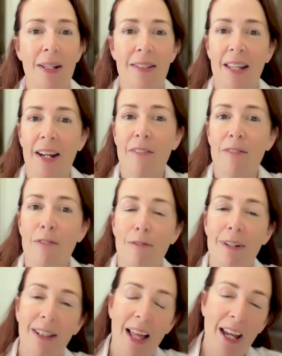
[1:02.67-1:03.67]
instead of
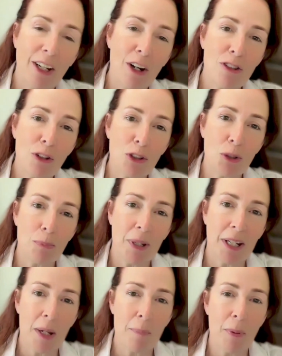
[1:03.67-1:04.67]
relying on social
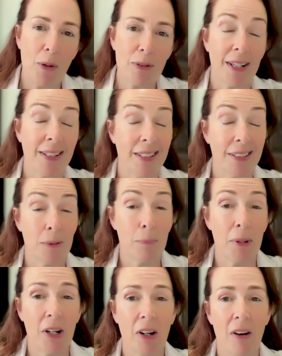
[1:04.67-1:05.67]
media posts that
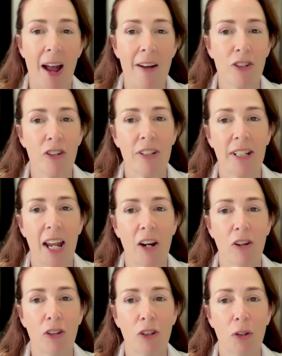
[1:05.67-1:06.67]
disappear after a day
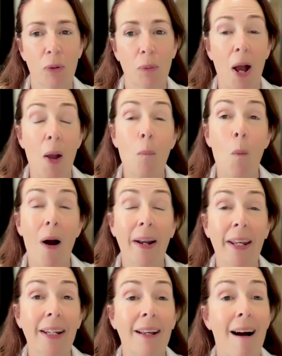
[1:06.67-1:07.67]
or two, I
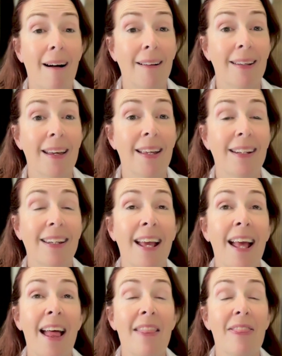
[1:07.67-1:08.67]
wanted content
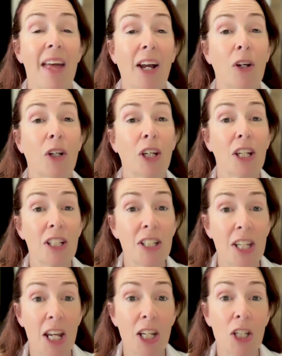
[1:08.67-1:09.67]
that could
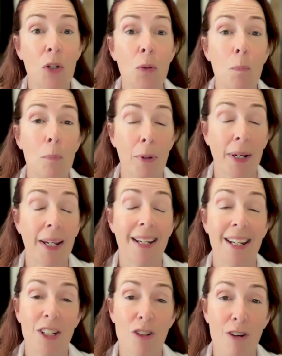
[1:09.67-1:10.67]
continue
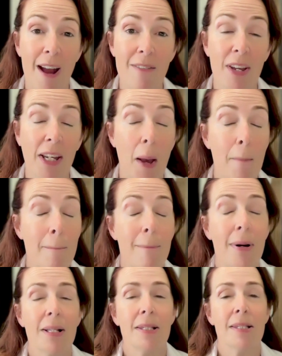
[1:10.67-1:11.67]
bringing in traffic
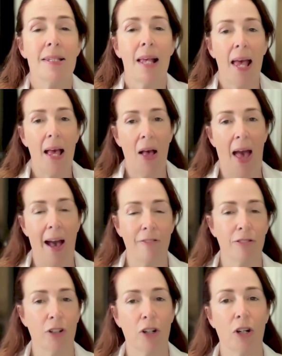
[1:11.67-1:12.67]
months
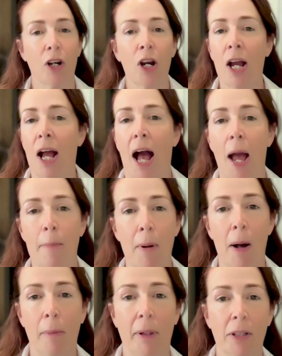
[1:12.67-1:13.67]
after I
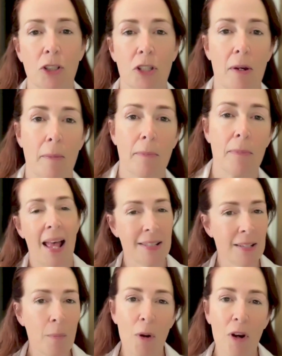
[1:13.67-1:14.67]
published them.
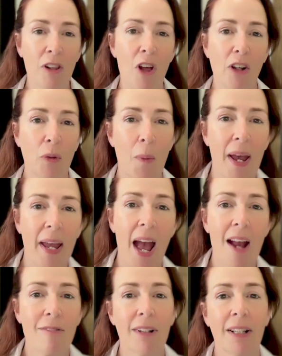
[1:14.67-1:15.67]
And somewhere along the way,
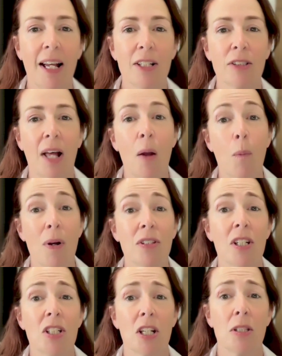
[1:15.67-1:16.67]
I realized I
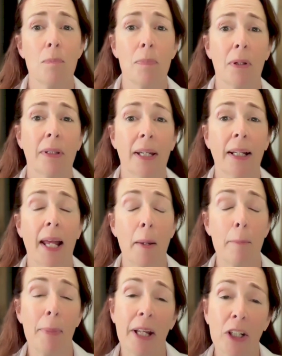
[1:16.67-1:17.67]
wasn't just building
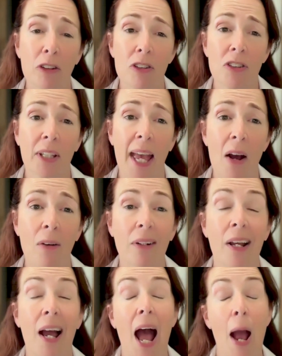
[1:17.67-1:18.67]
a Pinterest
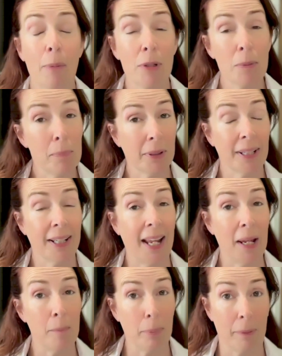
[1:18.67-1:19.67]
account, I was
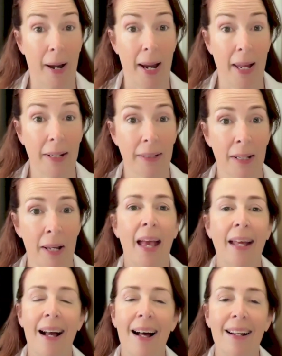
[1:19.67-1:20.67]
building a brand.
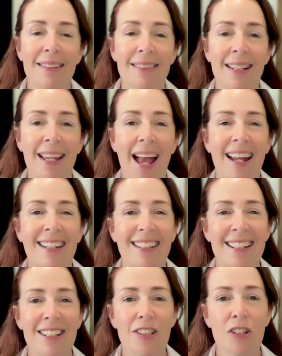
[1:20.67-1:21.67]
And honestly, I
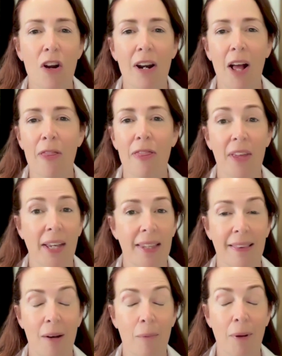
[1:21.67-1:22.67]
didn't start out
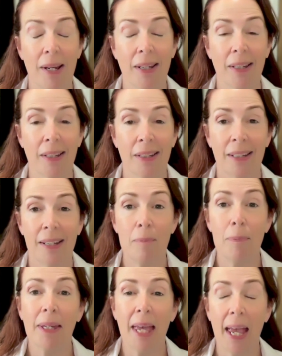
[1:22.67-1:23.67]
thinking that way.
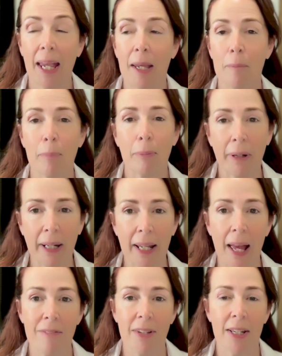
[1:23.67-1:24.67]
It became pretty
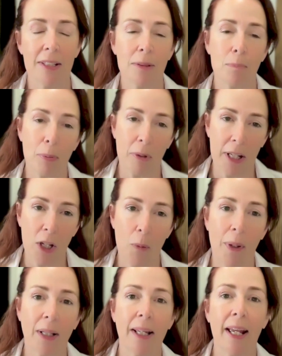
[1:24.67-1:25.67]
obvious pretty
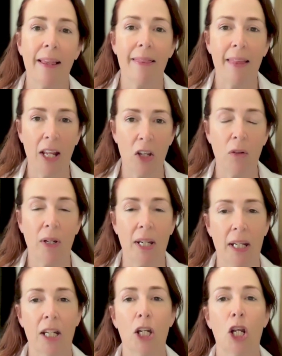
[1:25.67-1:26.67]
quickly that you
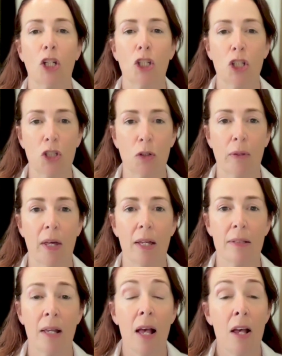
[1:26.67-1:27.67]
needed to do this.